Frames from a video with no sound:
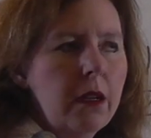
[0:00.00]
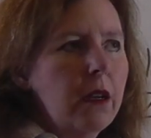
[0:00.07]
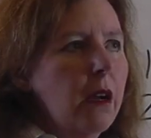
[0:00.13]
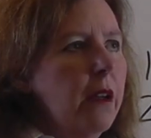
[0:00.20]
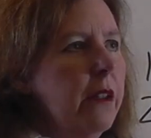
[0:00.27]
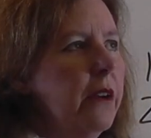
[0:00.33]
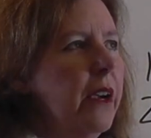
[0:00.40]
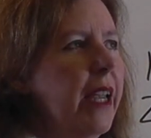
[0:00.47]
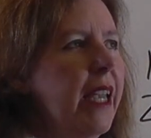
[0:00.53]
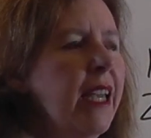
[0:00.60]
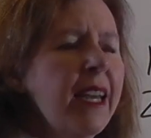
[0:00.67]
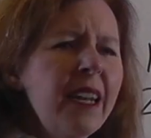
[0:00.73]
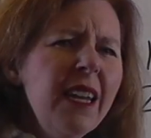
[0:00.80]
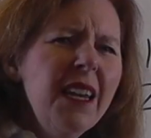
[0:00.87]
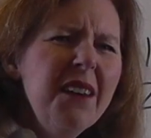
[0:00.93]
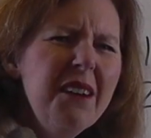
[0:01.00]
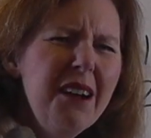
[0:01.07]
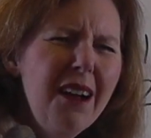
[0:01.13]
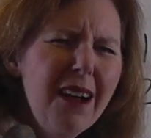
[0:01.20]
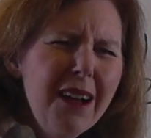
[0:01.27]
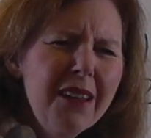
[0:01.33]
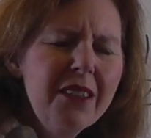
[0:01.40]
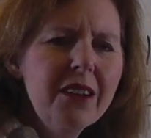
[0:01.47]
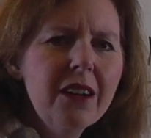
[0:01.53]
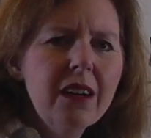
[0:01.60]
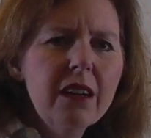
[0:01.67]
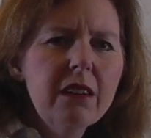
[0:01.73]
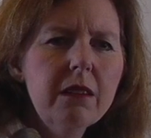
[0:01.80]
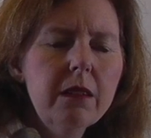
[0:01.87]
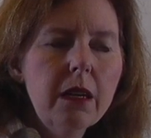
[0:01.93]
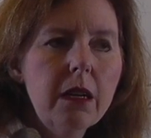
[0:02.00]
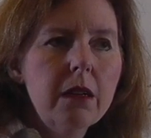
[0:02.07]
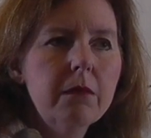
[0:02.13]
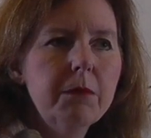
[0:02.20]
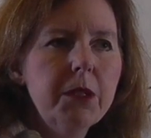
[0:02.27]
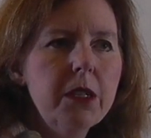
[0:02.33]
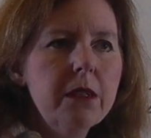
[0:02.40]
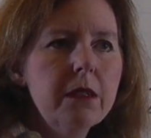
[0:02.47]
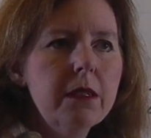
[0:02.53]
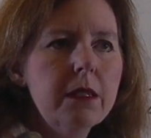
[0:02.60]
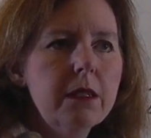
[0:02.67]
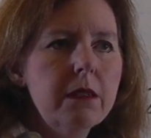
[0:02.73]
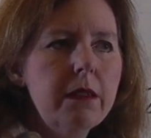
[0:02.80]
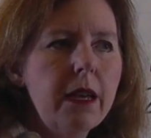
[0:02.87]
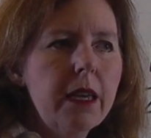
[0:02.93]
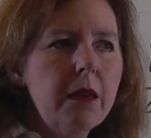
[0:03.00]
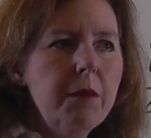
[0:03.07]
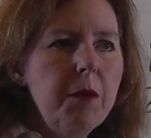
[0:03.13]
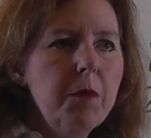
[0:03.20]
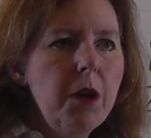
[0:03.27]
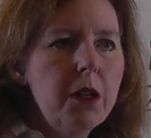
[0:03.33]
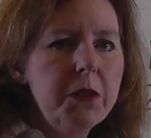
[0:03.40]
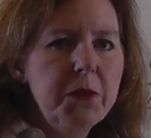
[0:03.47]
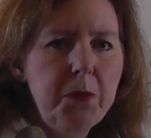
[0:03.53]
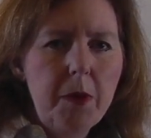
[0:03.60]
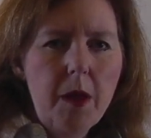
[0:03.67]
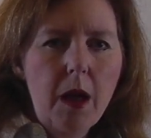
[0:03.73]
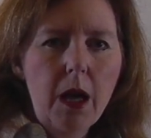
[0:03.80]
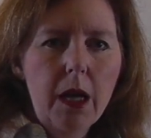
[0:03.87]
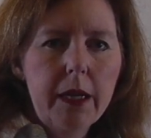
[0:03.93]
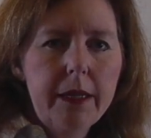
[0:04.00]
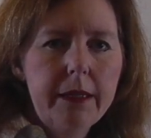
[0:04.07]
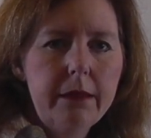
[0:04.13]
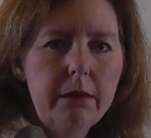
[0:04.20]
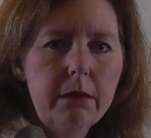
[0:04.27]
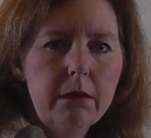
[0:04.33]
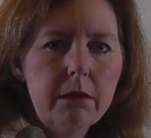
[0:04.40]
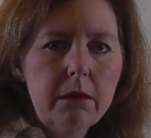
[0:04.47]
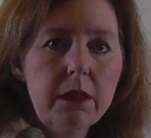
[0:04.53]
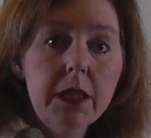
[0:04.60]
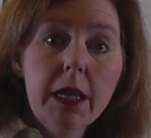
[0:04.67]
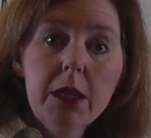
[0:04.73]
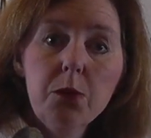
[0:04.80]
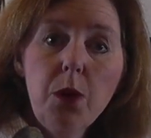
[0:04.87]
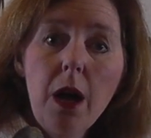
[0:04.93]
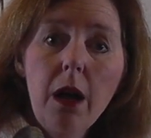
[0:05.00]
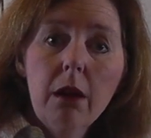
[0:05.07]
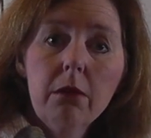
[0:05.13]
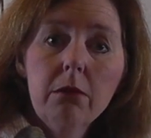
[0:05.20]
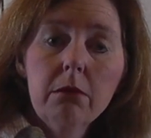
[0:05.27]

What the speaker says: Are there any other numbers that can be multiplied to get 12?